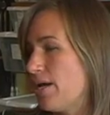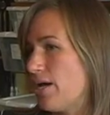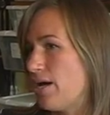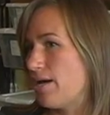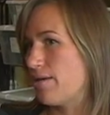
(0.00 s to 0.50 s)

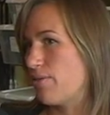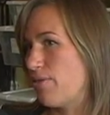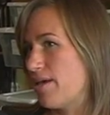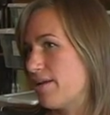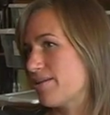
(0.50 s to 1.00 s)

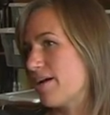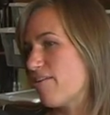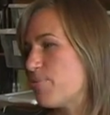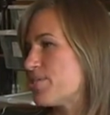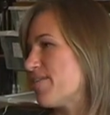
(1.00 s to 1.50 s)
that kind
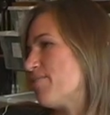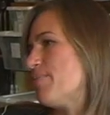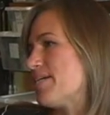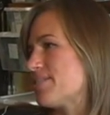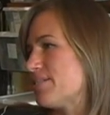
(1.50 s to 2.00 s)
of puts out the
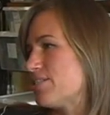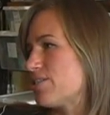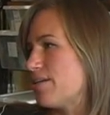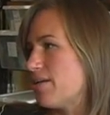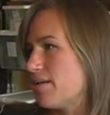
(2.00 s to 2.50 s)
message
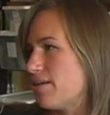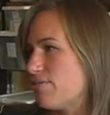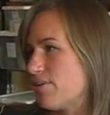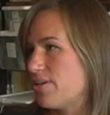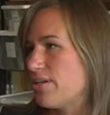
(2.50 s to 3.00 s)
that
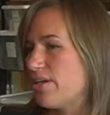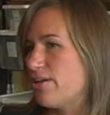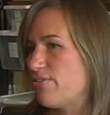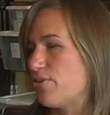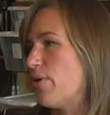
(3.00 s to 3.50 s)
even
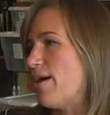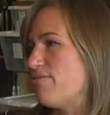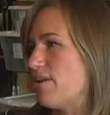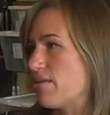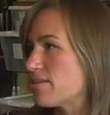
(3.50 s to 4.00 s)
if you
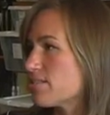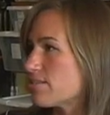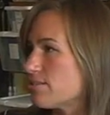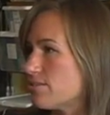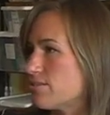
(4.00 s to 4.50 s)
have nothing to
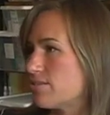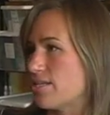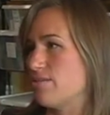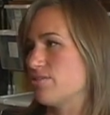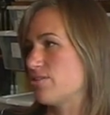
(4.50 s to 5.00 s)
lose
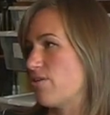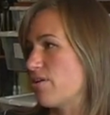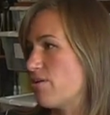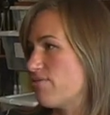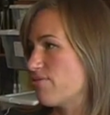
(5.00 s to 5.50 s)
and you're
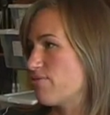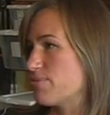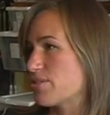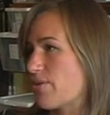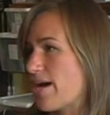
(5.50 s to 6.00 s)
starting over from
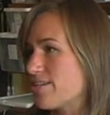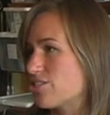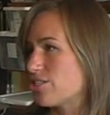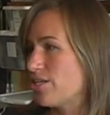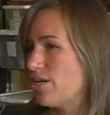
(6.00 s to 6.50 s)
scratch,